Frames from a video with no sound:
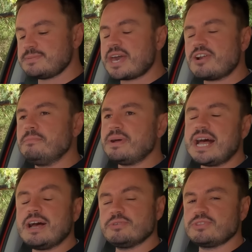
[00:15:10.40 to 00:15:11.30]
about on
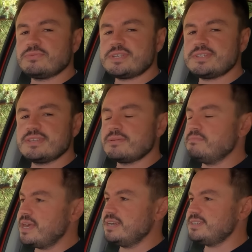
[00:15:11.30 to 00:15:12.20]
par with the rest of the
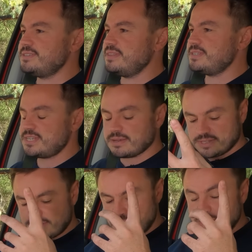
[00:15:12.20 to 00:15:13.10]
competitors in this
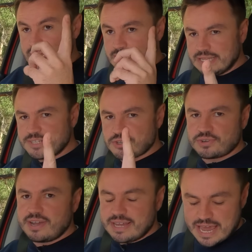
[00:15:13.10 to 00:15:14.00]
segment. So let's
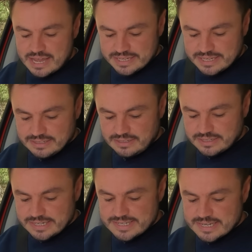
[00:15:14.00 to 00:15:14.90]
try our hill.
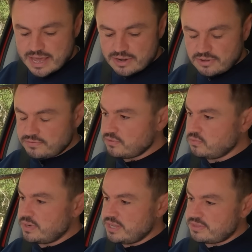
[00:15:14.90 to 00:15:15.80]
I'm going to start off with